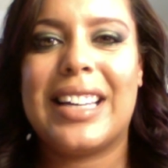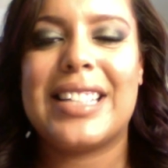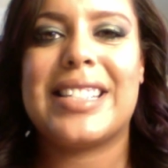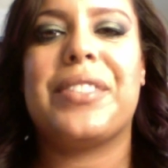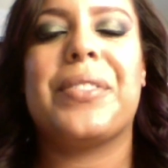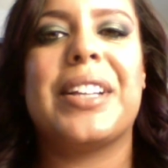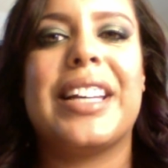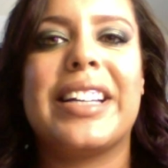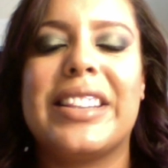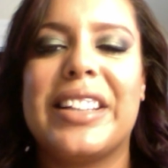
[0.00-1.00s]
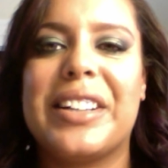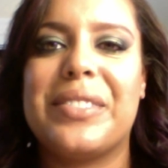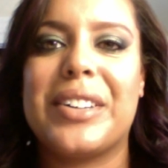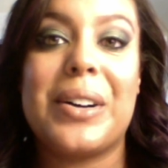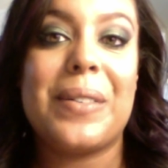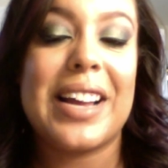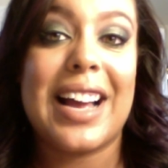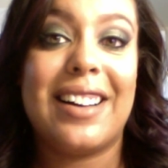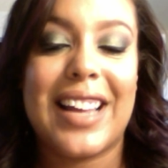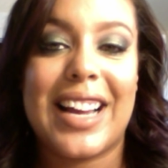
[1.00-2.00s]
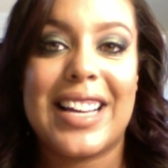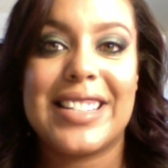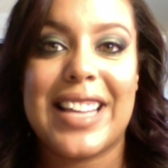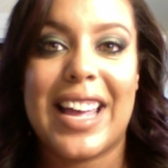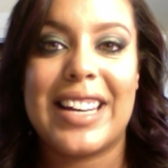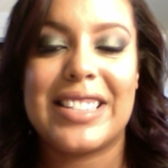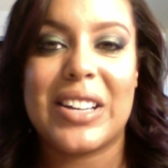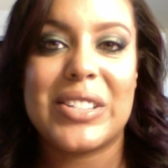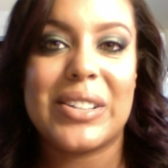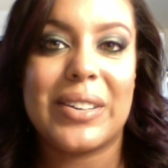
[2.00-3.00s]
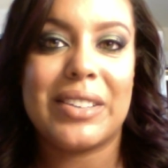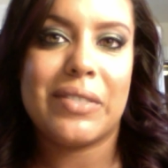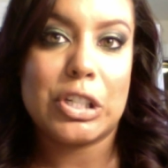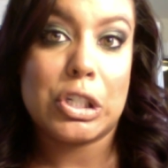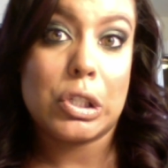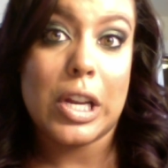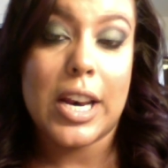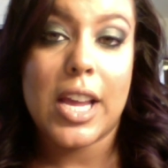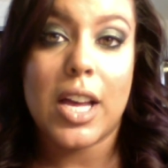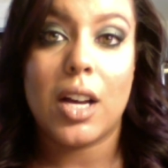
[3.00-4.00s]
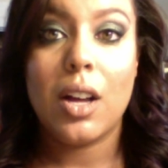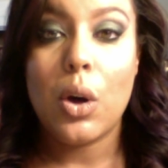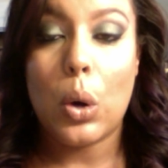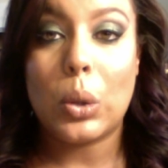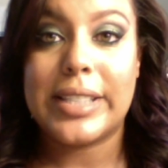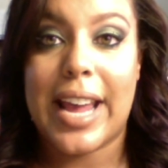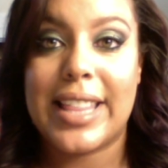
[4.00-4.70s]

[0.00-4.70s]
It's a really good look for going out. Like I said, it's also good for just any old day.